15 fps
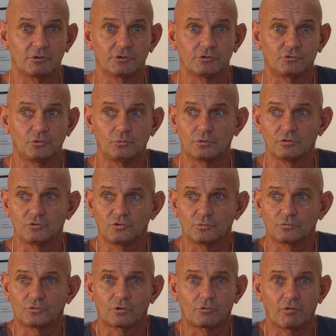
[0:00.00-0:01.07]
got the Duke, and
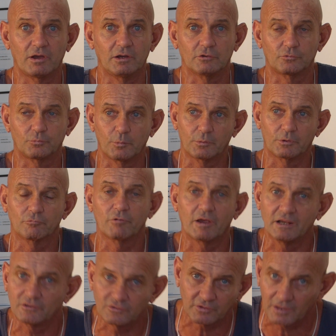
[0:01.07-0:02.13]
Duke's the greatest. We want to
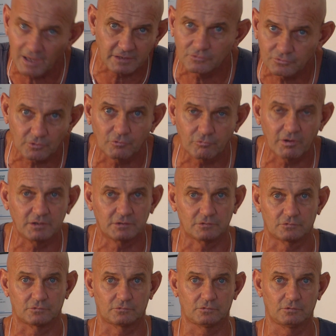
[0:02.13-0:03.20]
race against the
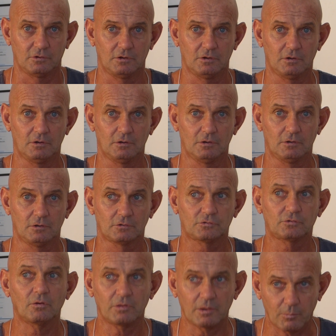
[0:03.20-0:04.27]
greatest.
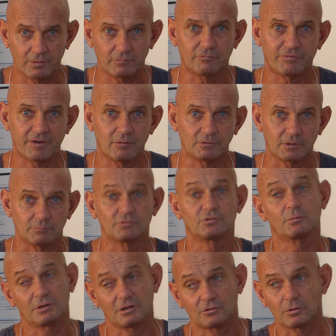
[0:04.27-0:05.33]
So they went and found him.
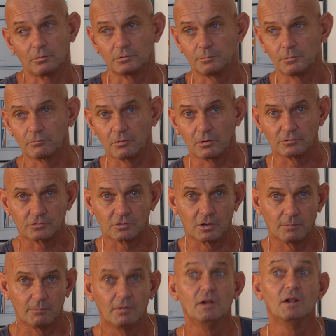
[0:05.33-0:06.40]
Somebody told him the wrong
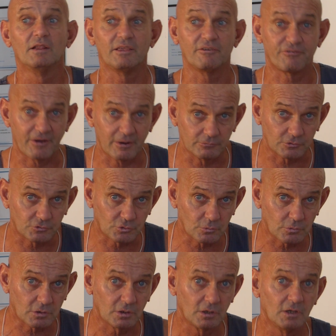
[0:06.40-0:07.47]
time. They found the
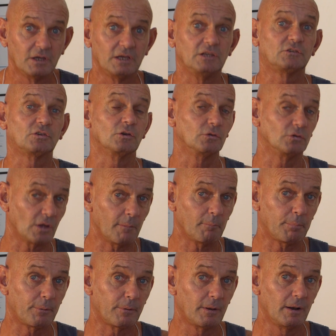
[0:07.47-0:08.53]
Duke. He turned
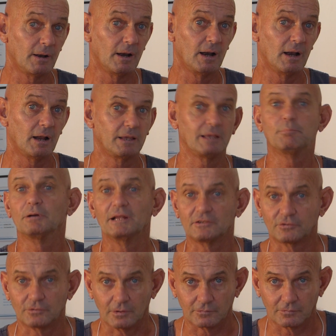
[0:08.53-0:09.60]
up. He
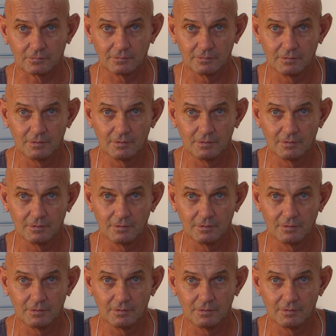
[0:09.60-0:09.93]
blitzed it.